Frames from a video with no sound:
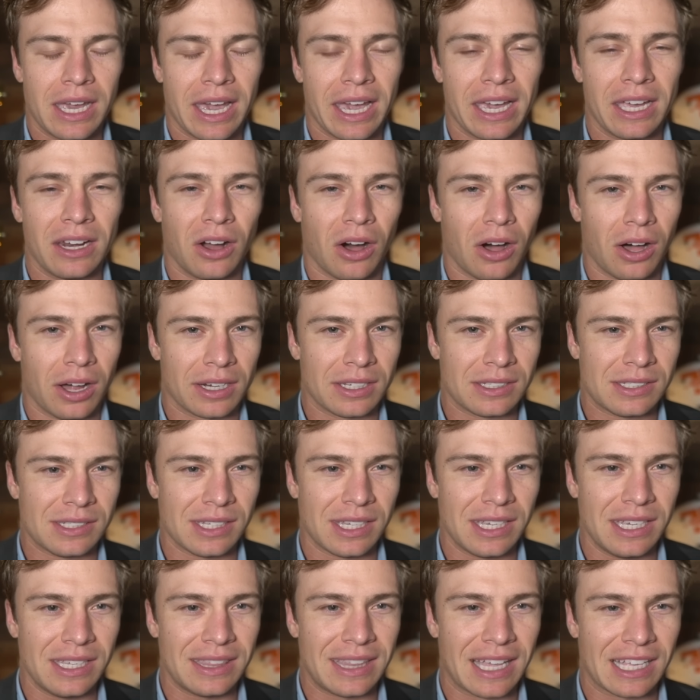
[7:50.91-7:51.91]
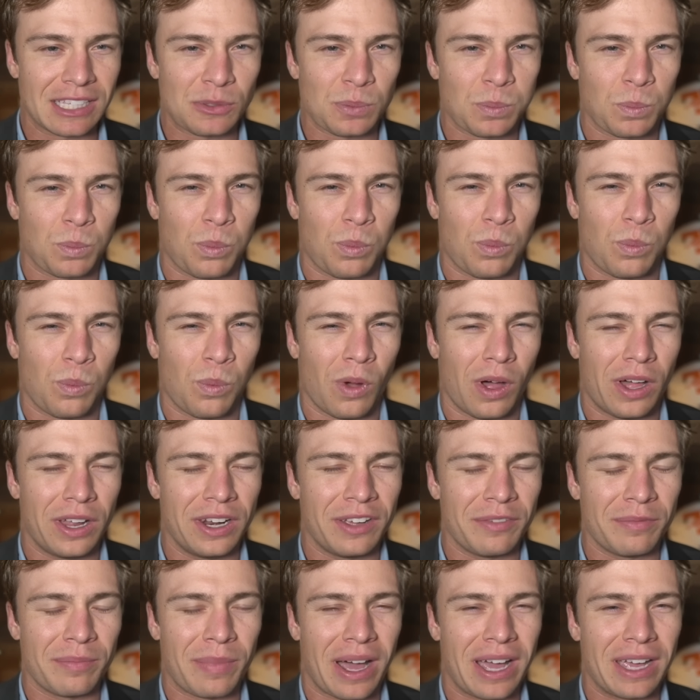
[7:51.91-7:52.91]
And honestly, that's
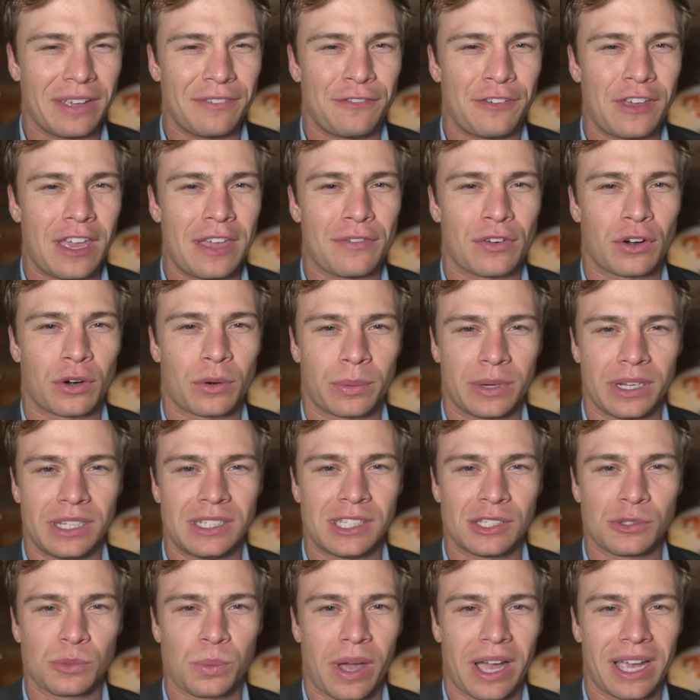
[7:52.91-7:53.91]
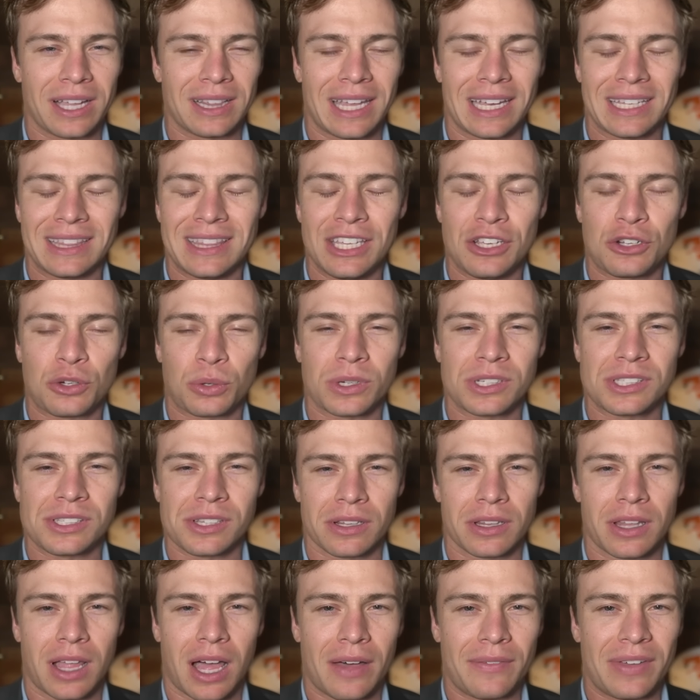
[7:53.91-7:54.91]
one of my favorite reasons why I like the Chris
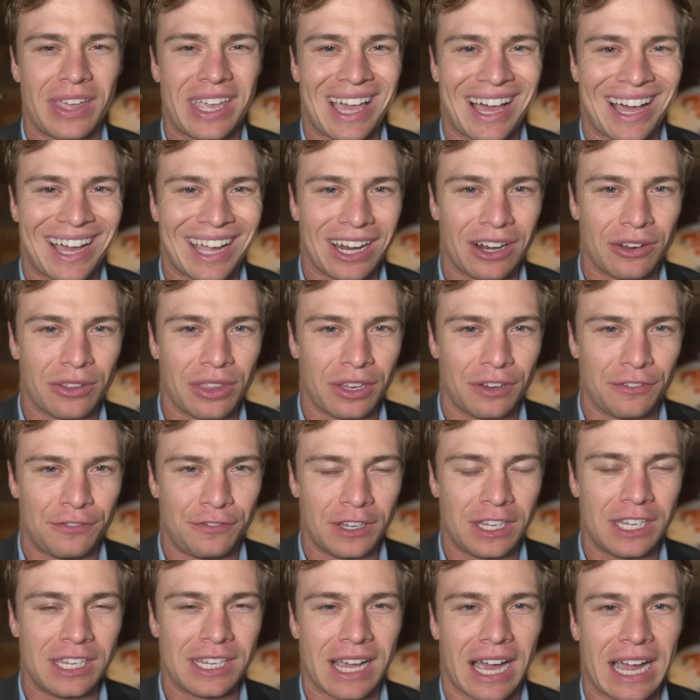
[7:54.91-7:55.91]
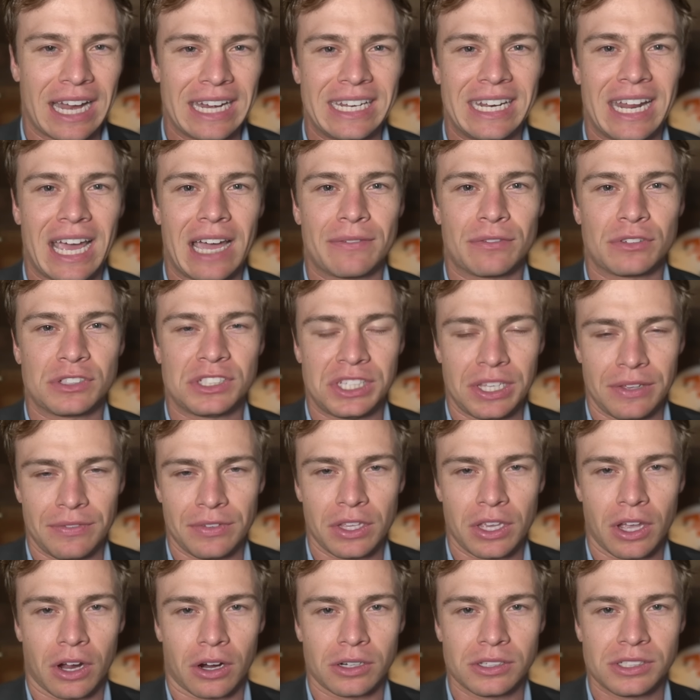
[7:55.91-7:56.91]
Olave higher than 59.5
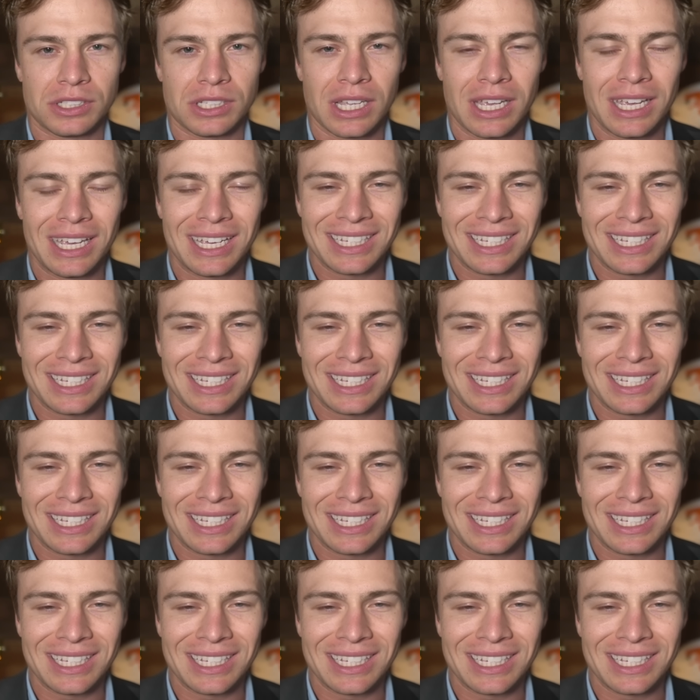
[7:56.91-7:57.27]
receiving yards